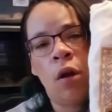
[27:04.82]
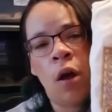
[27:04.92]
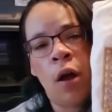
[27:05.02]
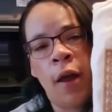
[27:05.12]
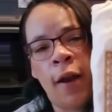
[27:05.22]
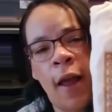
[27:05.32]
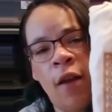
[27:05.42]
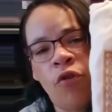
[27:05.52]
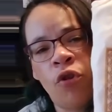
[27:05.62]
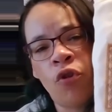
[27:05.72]

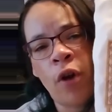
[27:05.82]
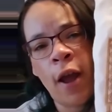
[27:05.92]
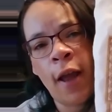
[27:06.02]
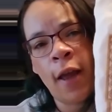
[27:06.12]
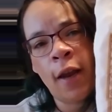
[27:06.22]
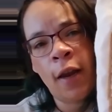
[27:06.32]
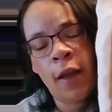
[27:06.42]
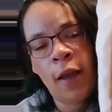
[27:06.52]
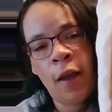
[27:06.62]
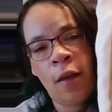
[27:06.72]
Asian dragon.
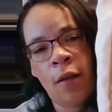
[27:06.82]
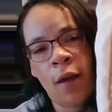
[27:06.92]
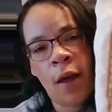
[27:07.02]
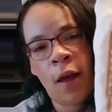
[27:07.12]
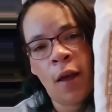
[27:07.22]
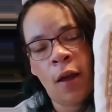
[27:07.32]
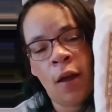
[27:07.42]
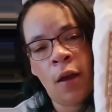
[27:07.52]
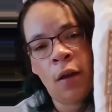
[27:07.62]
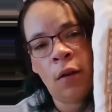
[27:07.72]
He is
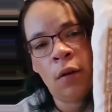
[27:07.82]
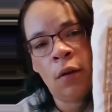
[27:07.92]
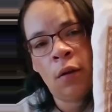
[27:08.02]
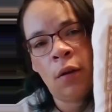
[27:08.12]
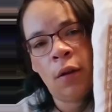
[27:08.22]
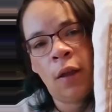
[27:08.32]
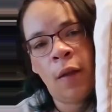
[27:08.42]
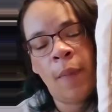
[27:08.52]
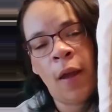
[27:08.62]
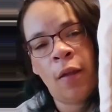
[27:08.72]

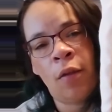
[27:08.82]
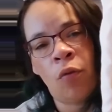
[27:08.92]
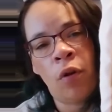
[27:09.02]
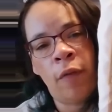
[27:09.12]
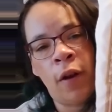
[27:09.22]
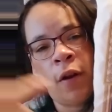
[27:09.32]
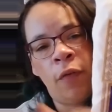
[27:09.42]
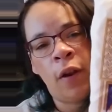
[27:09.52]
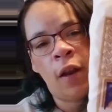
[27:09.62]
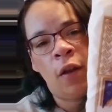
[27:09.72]
he makes sort of an
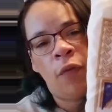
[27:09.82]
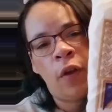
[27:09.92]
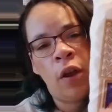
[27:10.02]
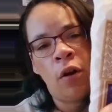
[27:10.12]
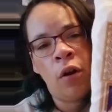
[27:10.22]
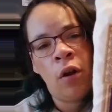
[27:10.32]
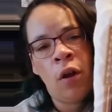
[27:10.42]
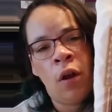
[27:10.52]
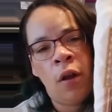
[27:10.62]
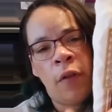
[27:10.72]
infinity figure.
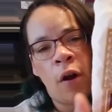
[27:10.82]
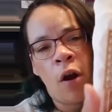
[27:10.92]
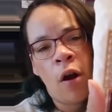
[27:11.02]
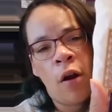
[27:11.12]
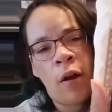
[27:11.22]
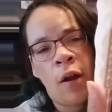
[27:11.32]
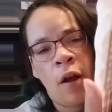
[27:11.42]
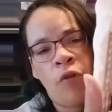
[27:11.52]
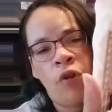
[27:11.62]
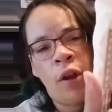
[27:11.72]
There are
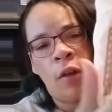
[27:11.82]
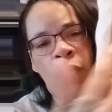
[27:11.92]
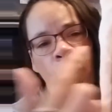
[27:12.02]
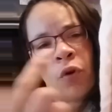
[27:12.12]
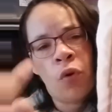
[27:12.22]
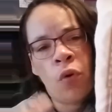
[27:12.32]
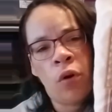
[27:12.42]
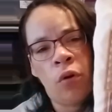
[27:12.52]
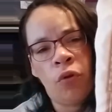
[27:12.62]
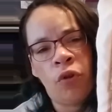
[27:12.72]
kanji in the four
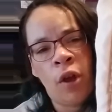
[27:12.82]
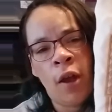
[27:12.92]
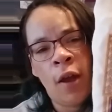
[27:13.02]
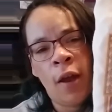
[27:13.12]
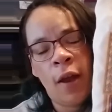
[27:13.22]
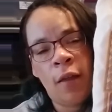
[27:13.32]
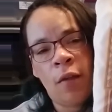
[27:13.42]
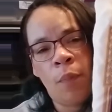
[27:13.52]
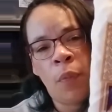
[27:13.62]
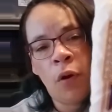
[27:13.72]
corners.
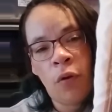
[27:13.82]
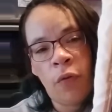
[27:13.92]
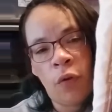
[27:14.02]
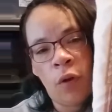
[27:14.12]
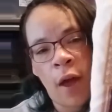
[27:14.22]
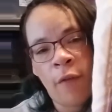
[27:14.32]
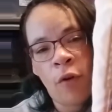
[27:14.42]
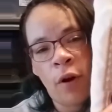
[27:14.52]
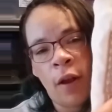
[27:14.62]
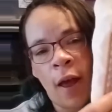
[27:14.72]
It's beautiful. I
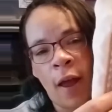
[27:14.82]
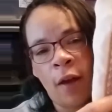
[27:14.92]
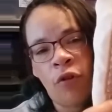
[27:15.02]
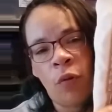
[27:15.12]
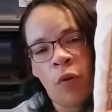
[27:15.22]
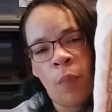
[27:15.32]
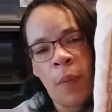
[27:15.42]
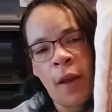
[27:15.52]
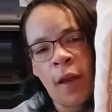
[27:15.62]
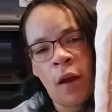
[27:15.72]
actually was
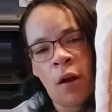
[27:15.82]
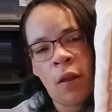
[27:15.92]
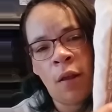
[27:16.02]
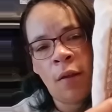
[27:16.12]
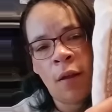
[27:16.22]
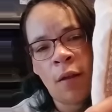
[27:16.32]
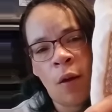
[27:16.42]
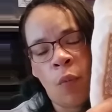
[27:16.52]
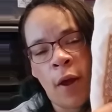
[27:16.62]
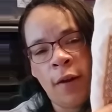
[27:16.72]
beading on this as
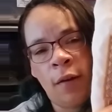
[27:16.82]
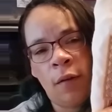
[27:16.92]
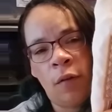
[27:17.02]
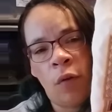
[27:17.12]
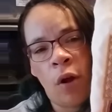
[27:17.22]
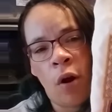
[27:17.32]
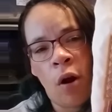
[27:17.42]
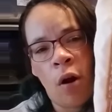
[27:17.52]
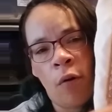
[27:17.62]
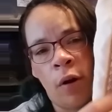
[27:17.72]
I went, so there
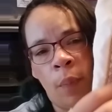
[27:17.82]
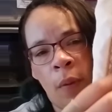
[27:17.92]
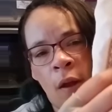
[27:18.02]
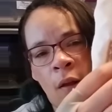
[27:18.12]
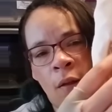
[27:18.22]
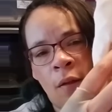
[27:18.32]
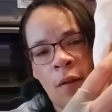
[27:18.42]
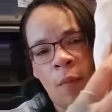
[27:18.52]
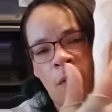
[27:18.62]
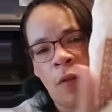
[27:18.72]
are already beads in
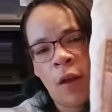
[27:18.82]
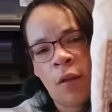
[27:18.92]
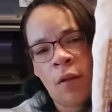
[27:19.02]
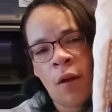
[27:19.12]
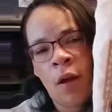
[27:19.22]
some of this.